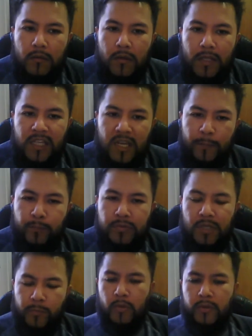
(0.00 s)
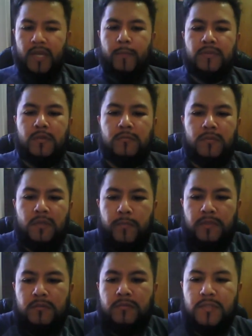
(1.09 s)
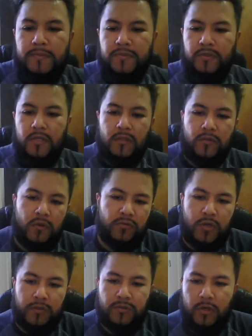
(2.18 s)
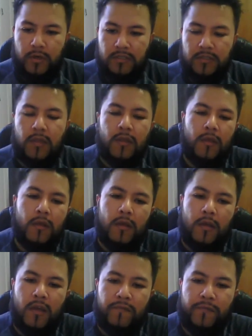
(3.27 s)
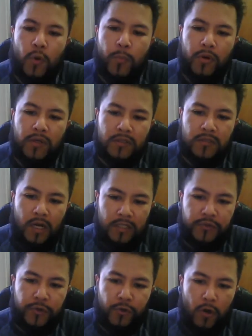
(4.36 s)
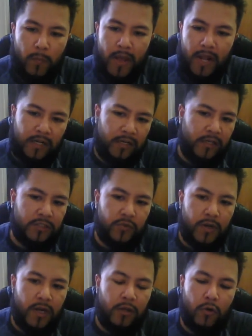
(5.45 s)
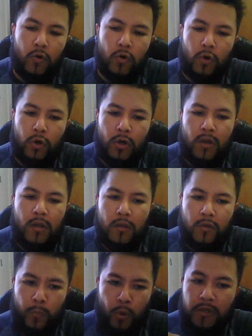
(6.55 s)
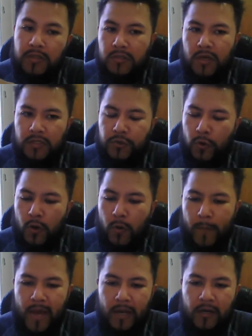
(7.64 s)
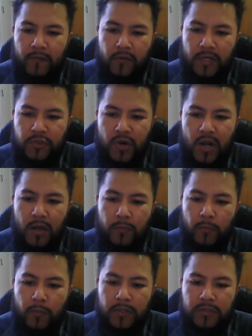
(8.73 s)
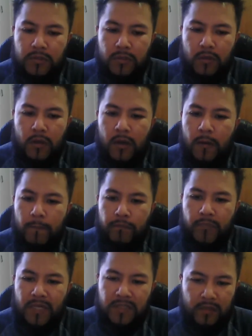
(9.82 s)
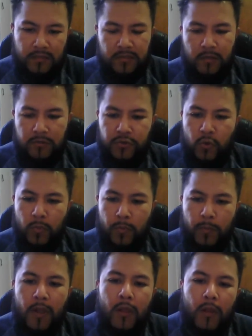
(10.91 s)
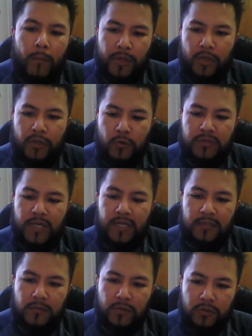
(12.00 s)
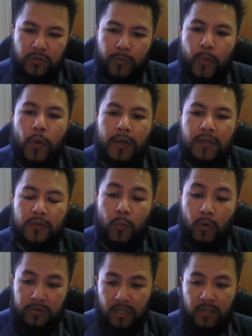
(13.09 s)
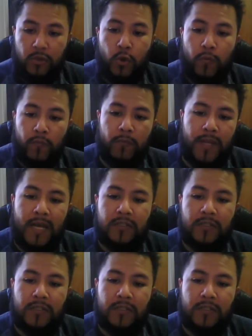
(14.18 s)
I think some people get a misconception that the 12 tribes chart is if you're born in this country, you're automatically an Israelite, or you're born in this country, you're automatically from that tribe, which that's not necessarily true, but you can use that as a source to point to most likely you're from that